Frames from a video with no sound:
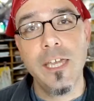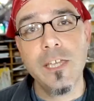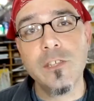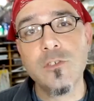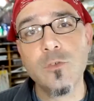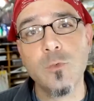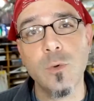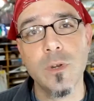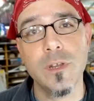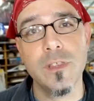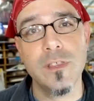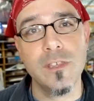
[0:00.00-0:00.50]

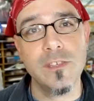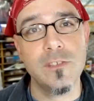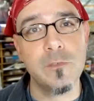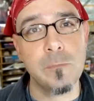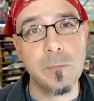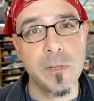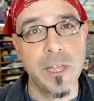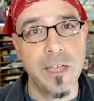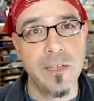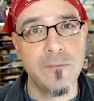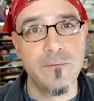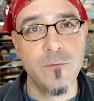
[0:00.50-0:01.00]
Each one of these
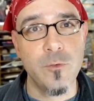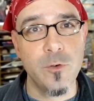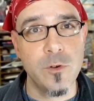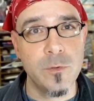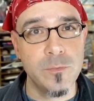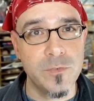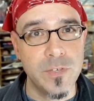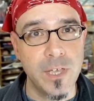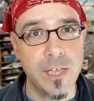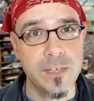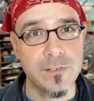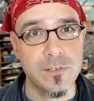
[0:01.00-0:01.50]

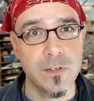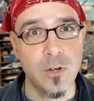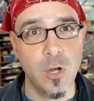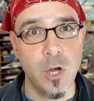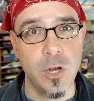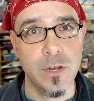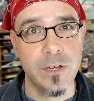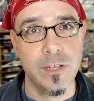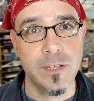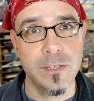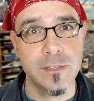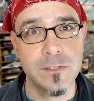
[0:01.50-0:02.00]
platforms has an
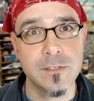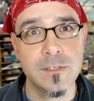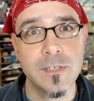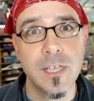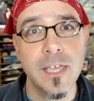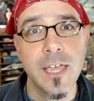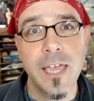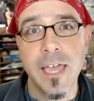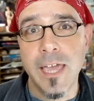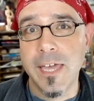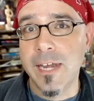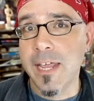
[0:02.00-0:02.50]
audience.
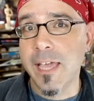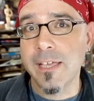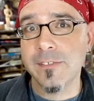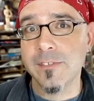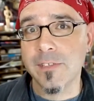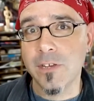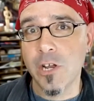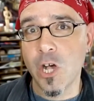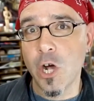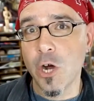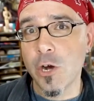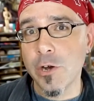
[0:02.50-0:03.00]
And as
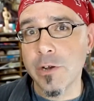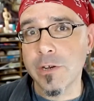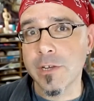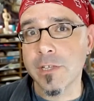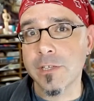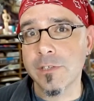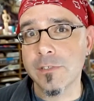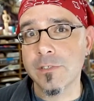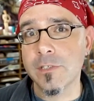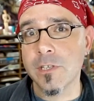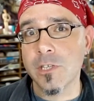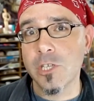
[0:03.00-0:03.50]
an
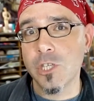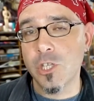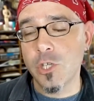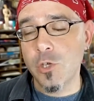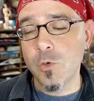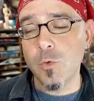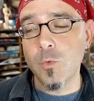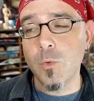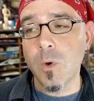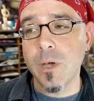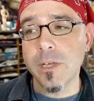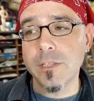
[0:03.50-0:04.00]
artist,
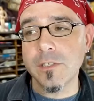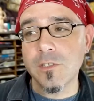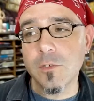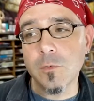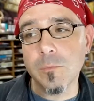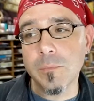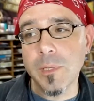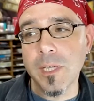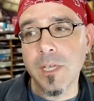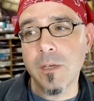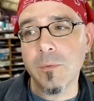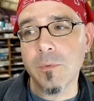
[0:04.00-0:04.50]
you want
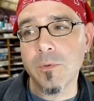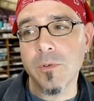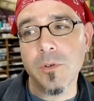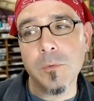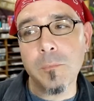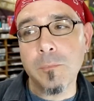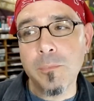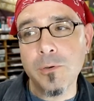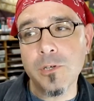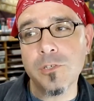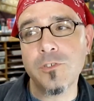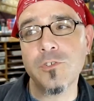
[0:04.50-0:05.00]
to be able to
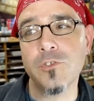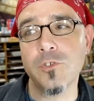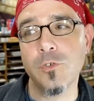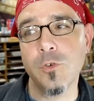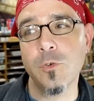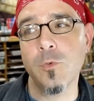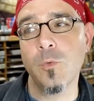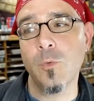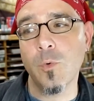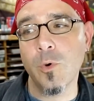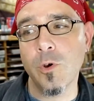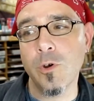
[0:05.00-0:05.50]
put
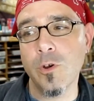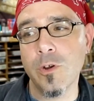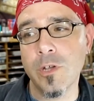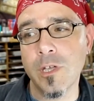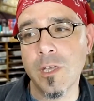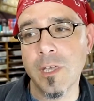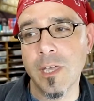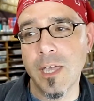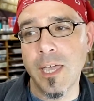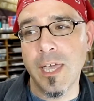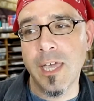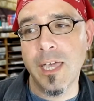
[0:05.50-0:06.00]
your
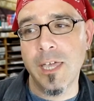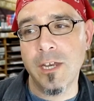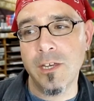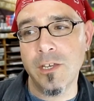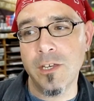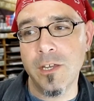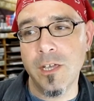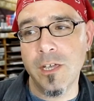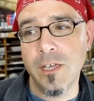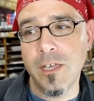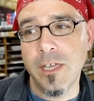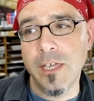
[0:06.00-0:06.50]
work
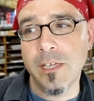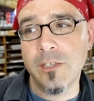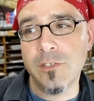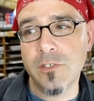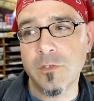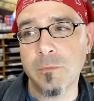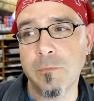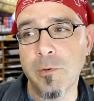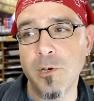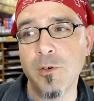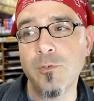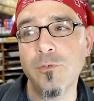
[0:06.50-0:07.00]
and
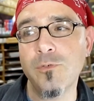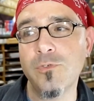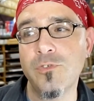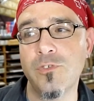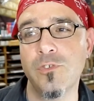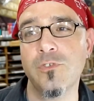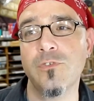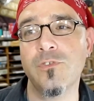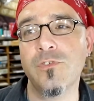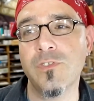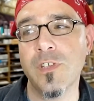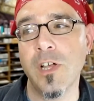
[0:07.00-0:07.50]
expose
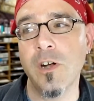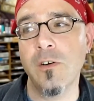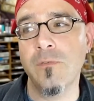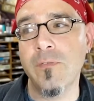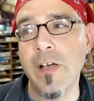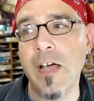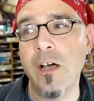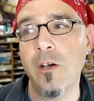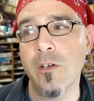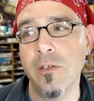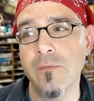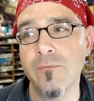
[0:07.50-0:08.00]

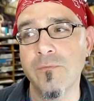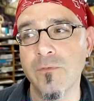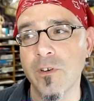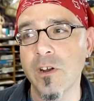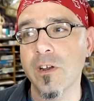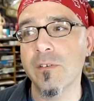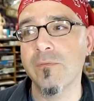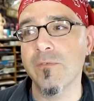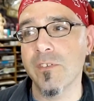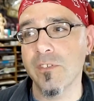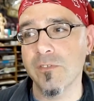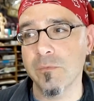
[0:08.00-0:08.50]
yourself out in
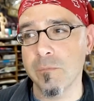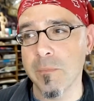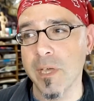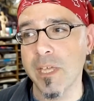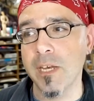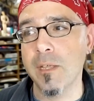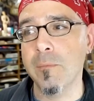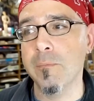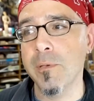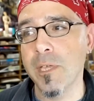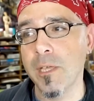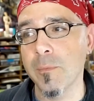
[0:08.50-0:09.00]
front of as
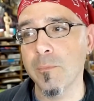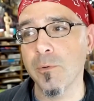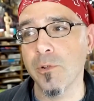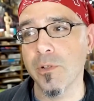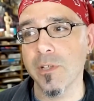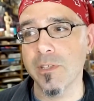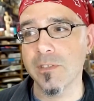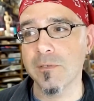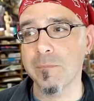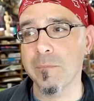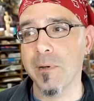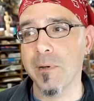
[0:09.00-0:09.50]
many people as